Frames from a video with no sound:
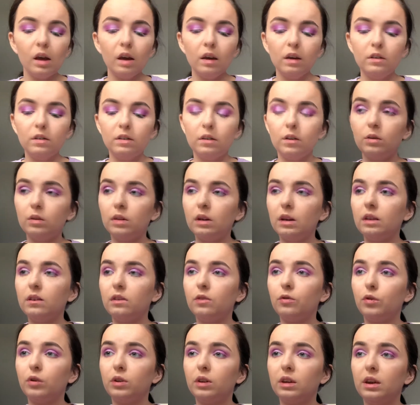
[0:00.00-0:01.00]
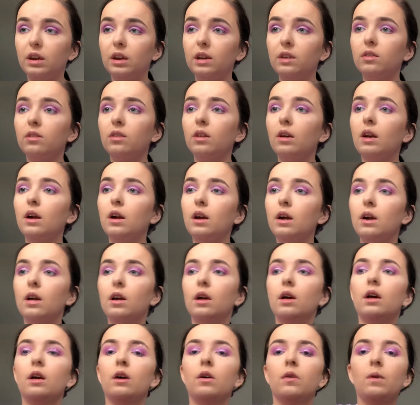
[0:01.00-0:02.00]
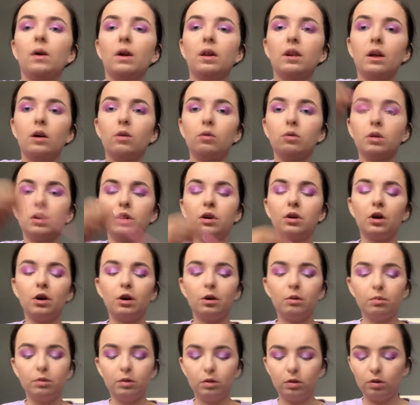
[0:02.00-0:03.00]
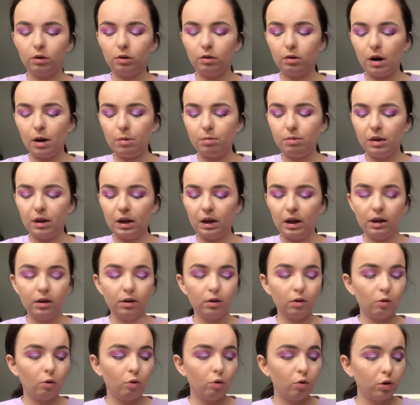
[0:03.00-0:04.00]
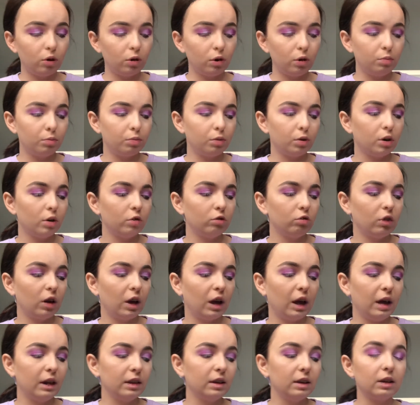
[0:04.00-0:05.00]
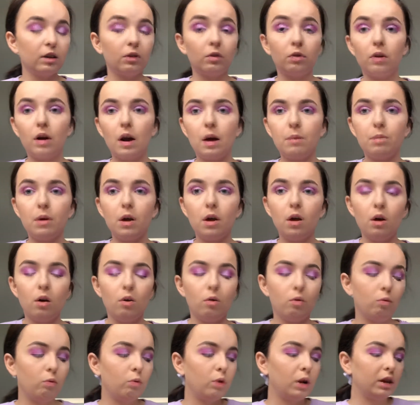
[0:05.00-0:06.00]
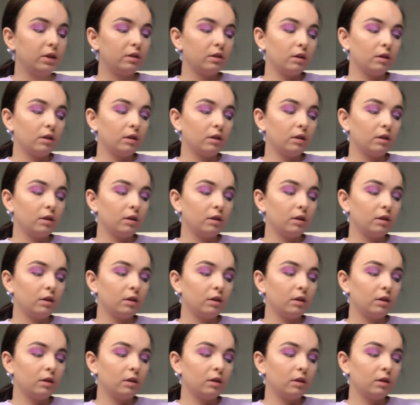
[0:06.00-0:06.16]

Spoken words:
So that's for this. Right now we're going to grab the inner corner brush and grab Wet